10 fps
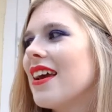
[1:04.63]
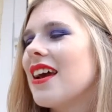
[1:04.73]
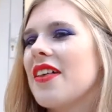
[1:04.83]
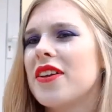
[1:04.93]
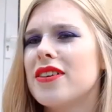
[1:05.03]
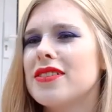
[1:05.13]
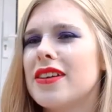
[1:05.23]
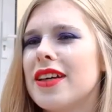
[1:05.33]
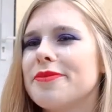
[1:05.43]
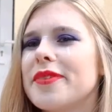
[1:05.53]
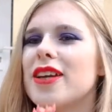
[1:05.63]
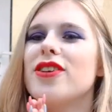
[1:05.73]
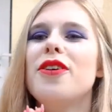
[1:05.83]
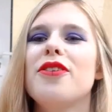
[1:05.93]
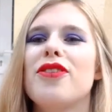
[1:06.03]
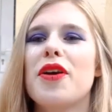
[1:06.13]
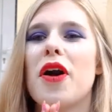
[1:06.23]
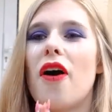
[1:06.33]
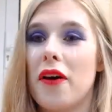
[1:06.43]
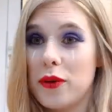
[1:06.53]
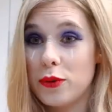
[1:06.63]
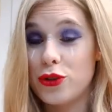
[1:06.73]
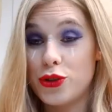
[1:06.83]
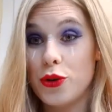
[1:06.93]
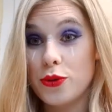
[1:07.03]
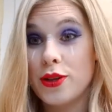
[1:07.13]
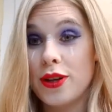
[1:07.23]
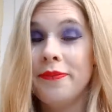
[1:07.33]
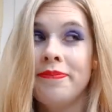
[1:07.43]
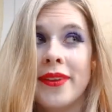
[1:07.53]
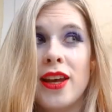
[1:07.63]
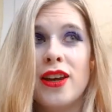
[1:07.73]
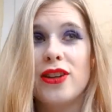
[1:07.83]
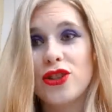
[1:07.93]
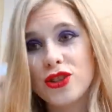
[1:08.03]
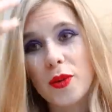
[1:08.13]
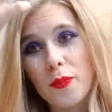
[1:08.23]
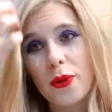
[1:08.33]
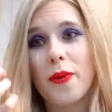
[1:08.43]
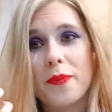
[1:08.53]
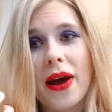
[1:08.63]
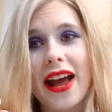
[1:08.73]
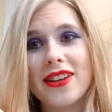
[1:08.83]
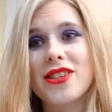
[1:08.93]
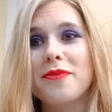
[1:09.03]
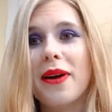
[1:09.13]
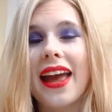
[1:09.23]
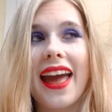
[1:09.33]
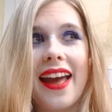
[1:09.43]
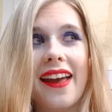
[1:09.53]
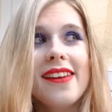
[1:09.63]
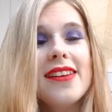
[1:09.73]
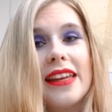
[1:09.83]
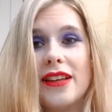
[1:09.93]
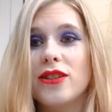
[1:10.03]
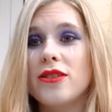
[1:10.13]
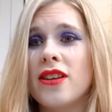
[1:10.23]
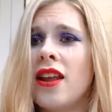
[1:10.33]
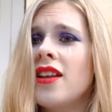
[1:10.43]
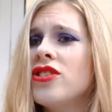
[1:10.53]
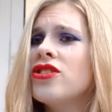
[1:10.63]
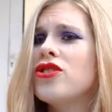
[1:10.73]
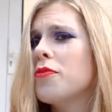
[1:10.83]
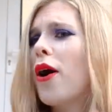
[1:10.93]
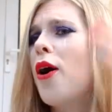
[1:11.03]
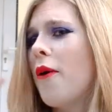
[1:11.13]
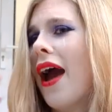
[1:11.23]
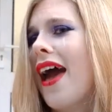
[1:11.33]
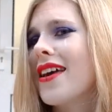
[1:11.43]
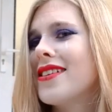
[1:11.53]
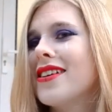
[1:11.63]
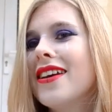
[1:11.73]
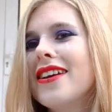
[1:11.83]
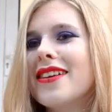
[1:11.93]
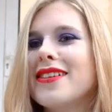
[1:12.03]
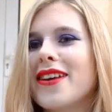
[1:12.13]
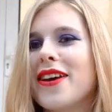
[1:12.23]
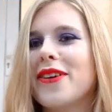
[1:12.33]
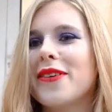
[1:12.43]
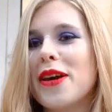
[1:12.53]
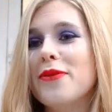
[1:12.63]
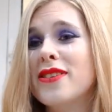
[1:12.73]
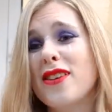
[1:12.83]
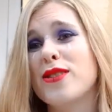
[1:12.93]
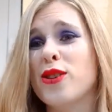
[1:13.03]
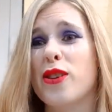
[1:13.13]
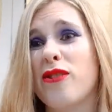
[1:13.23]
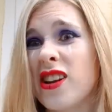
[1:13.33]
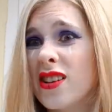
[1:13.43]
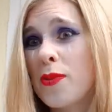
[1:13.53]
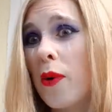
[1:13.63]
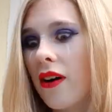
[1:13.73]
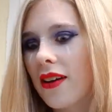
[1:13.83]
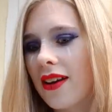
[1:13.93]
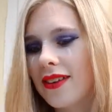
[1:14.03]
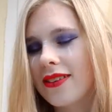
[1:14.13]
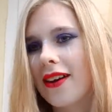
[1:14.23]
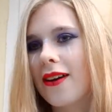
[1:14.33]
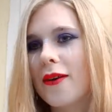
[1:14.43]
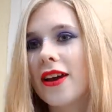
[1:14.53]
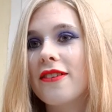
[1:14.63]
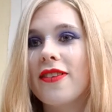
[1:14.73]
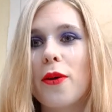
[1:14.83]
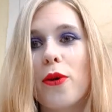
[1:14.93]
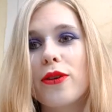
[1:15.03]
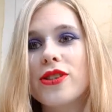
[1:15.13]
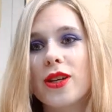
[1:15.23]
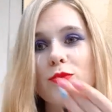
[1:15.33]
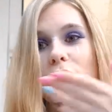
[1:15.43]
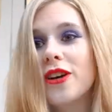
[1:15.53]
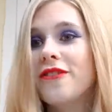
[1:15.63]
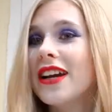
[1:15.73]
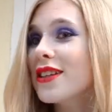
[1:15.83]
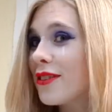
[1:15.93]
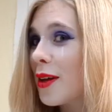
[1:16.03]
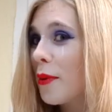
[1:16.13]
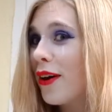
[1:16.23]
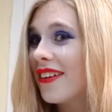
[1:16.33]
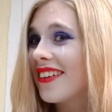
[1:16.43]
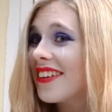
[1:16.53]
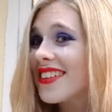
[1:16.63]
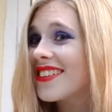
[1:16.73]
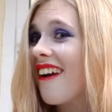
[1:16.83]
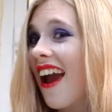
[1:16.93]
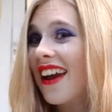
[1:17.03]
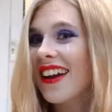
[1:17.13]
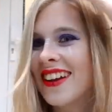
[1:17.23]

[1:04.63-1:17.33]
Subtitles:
And then I was like, I don't think I would suit just a blonde patch in my hair, so I was like, let's just do my whole head. So it was those two that really inspired it, so if they're watching, thanks for the blonde, it's great.